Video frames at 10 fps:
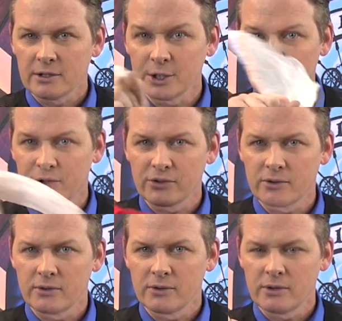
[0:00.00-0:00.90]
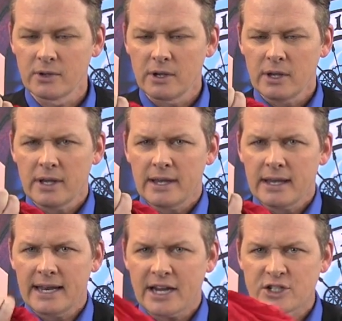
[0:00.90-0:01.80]
Look,
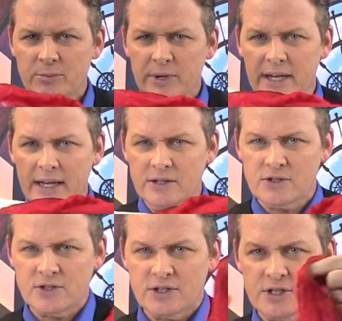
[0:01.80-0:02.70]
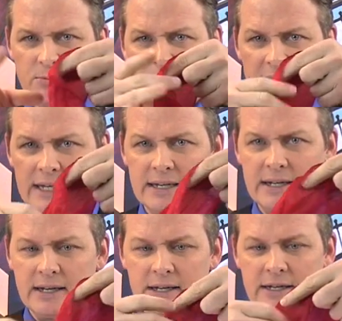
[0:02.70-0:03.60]
it actually begins to
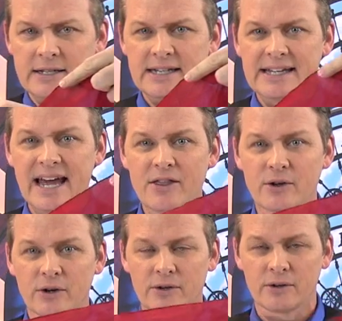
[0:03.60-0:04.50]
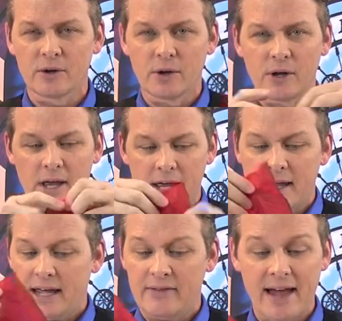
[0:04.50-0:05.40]
blend together.
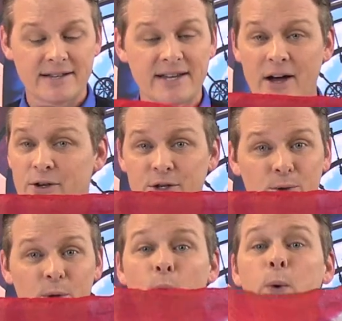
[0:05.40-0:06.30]
And that's how you do it.